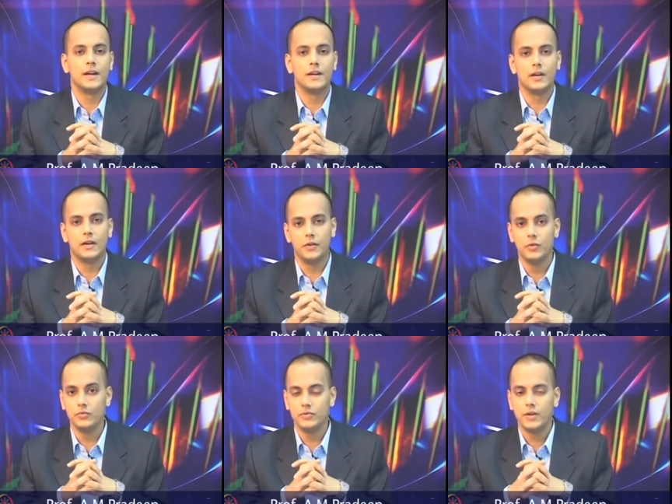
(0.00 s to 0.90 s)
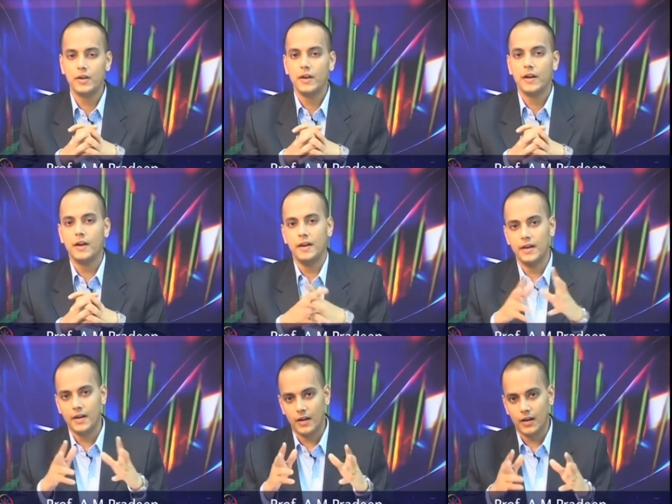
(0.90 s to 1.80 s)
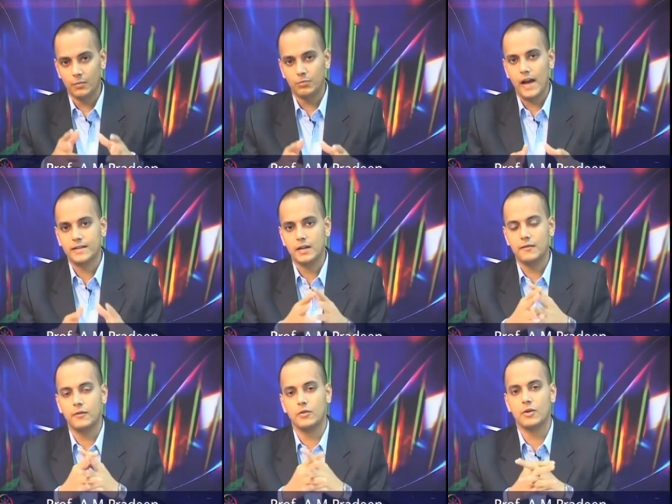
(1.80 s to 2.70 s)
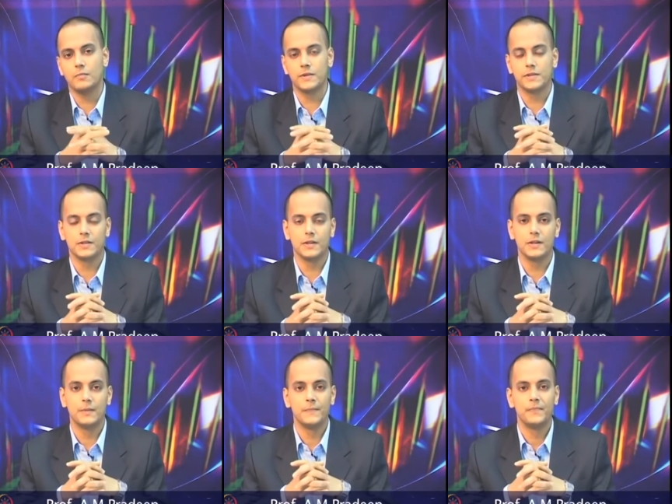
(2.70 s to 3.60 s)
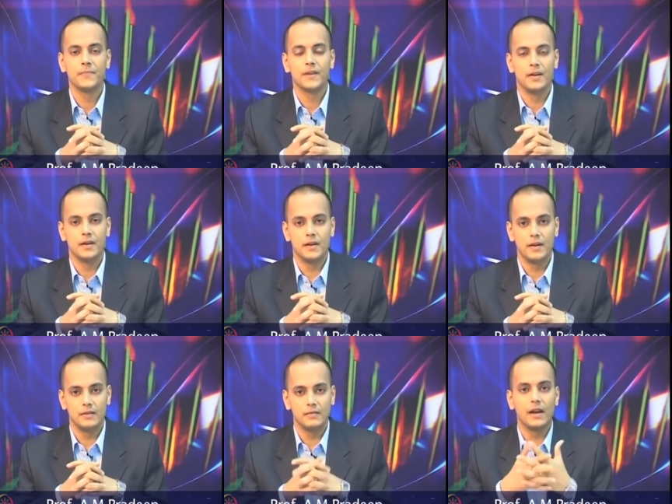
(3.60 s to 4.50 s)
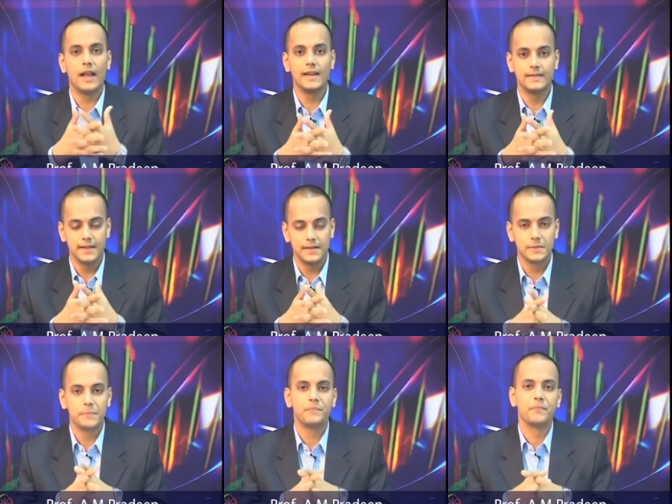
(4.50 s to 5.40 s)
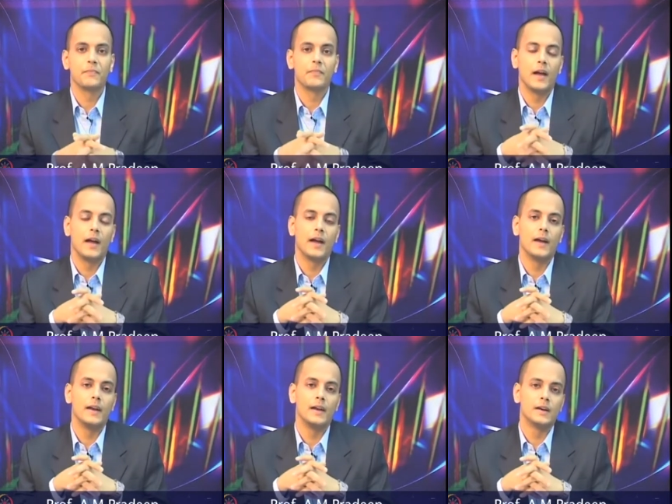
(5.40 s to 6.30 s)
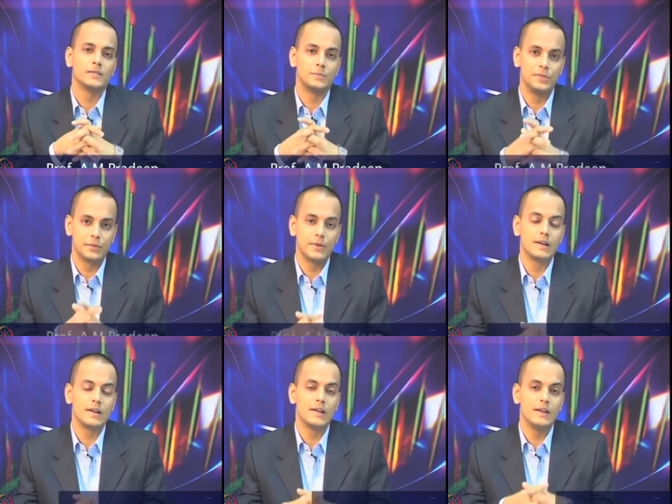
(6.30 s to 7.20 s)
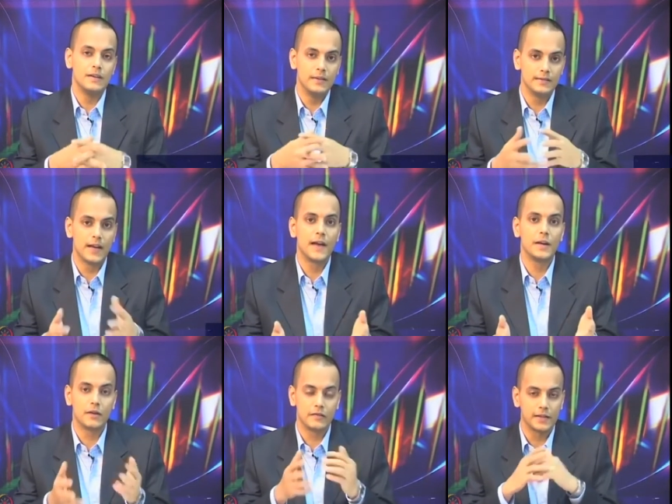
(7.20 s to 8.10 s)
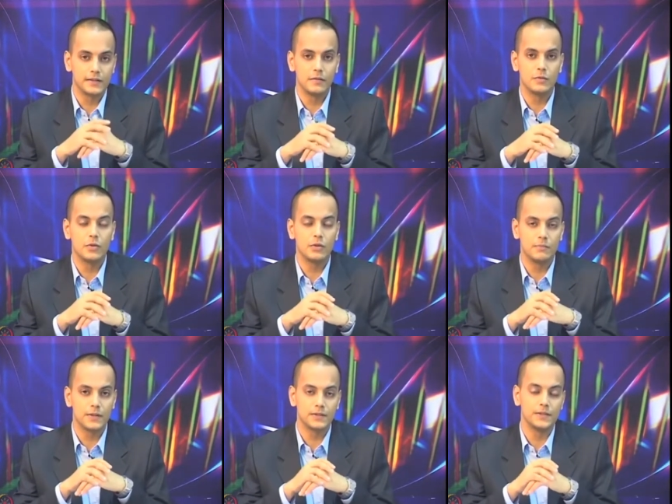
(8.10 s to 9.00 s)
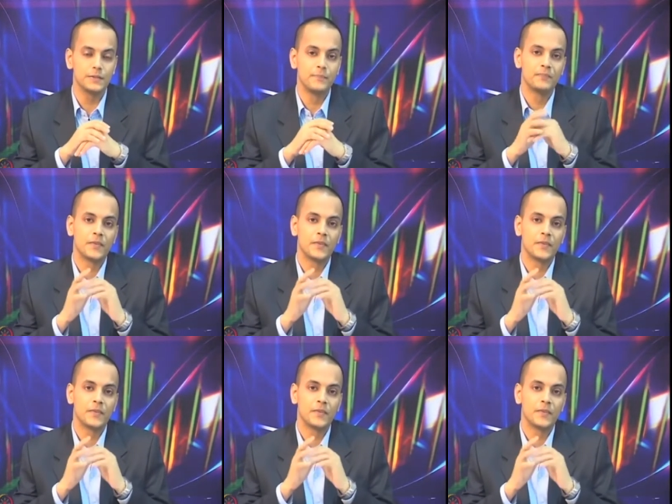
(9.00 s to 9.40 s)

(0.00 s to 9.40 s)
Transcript: that are used in um, axial flow compressor uh, uh, analysis and uh, subsequently design of axial flow compressors.